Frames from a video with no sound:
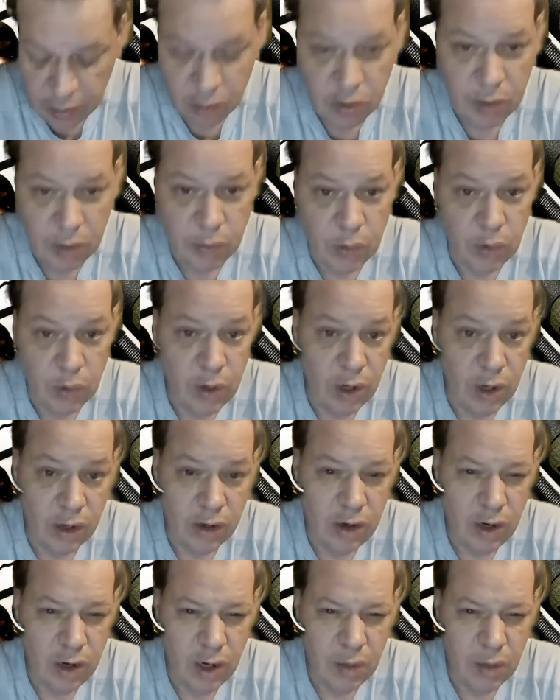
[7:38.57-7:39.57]

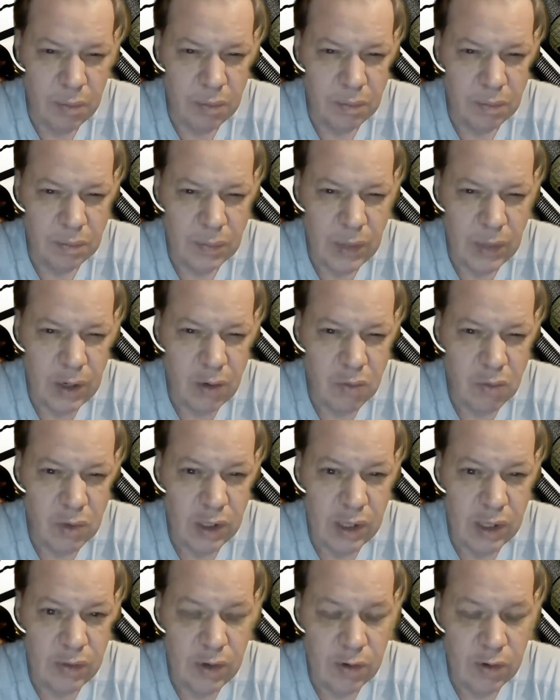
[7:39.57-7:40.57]
crypto.com, they don't really
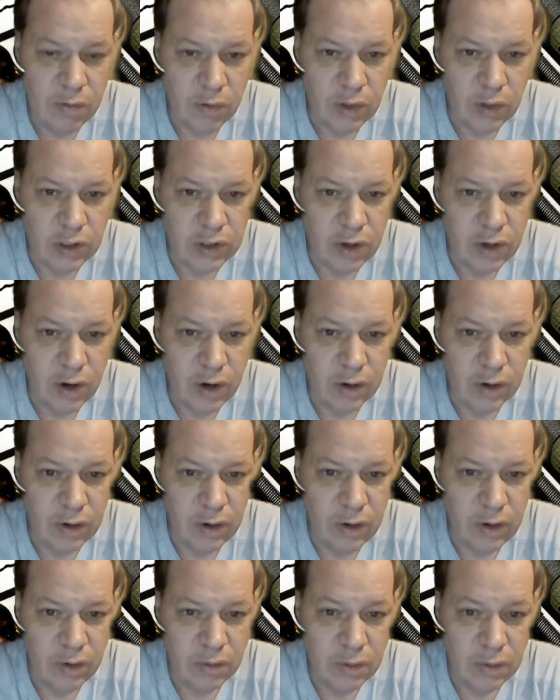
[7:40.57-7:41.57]
give you a free stock at
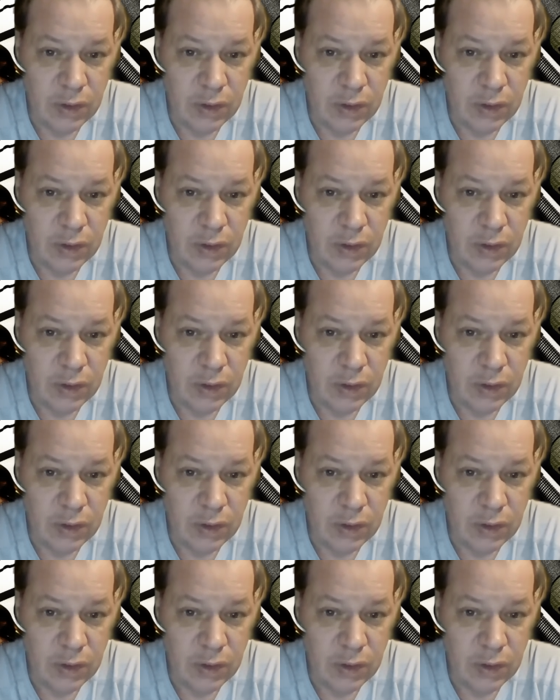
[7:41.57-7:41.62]
all.